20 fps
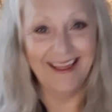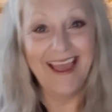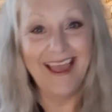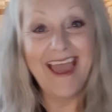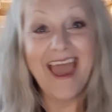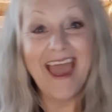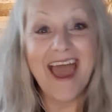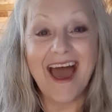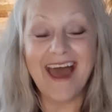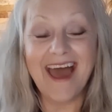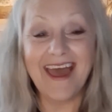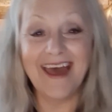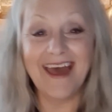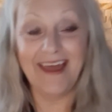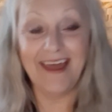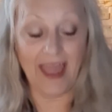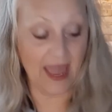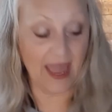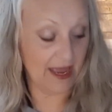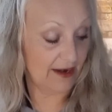
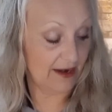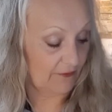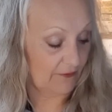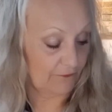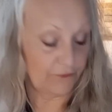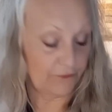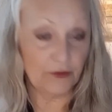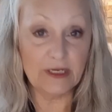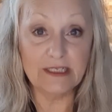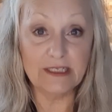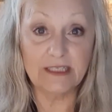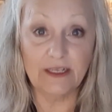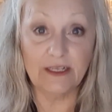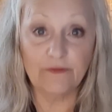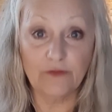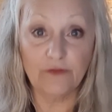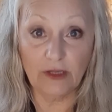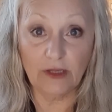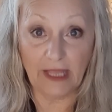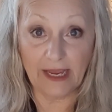and freeze it
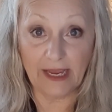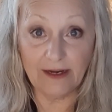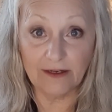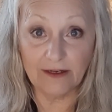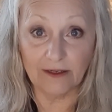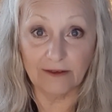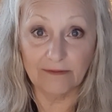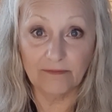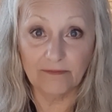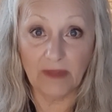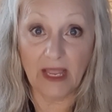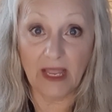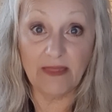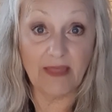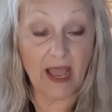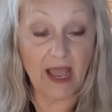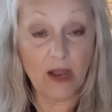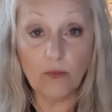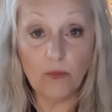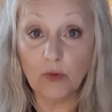for later. And
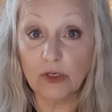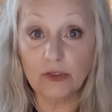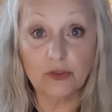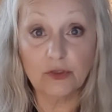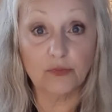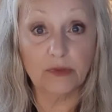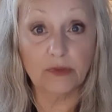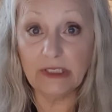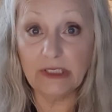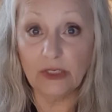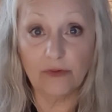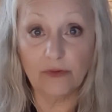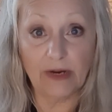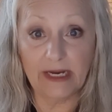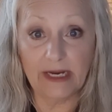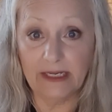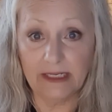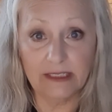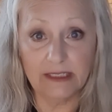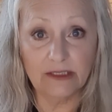that works really great
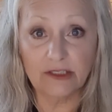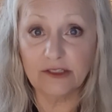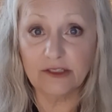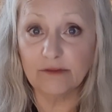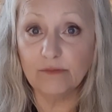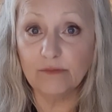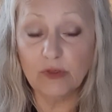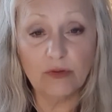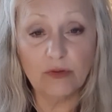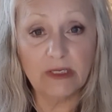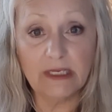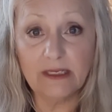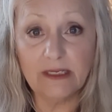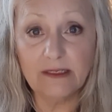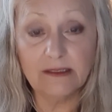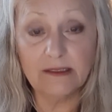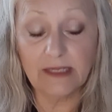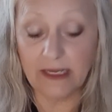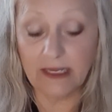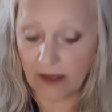in smoothies
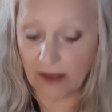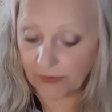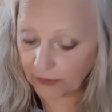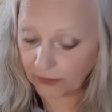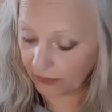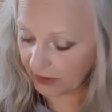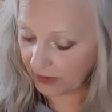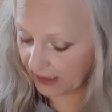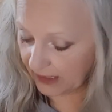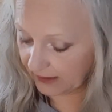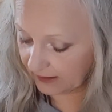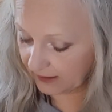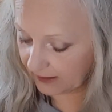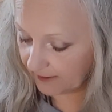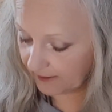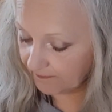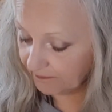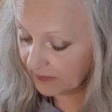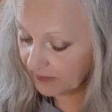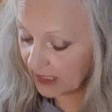and other things.
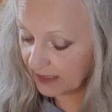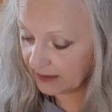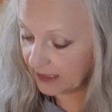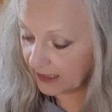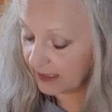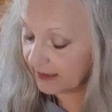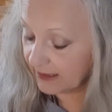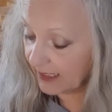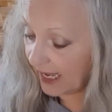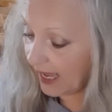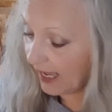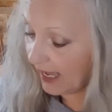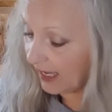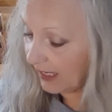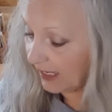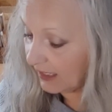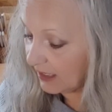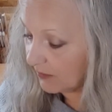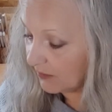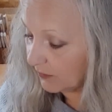
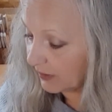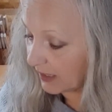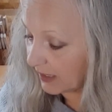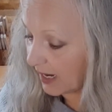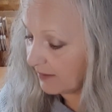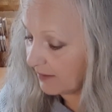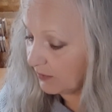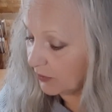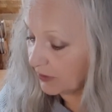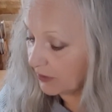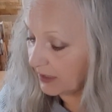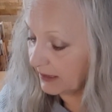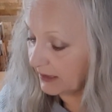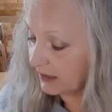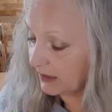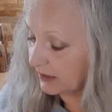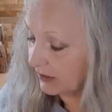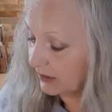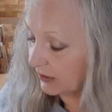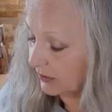Today, what I'm going to
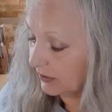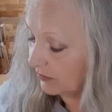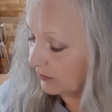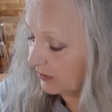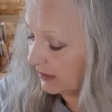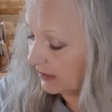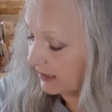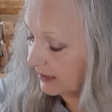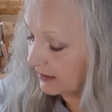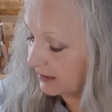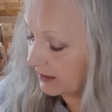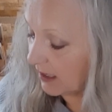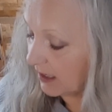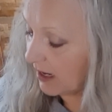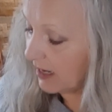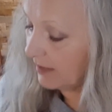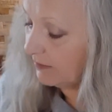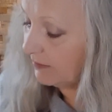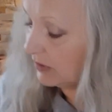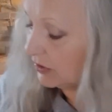do is
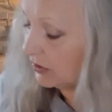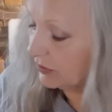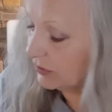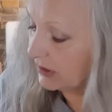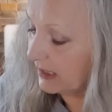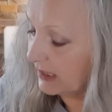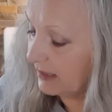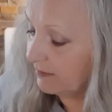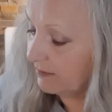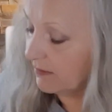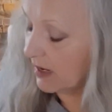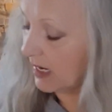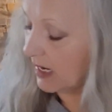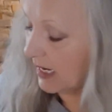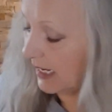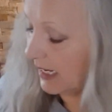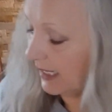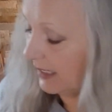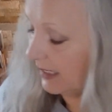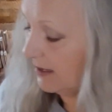I'm using my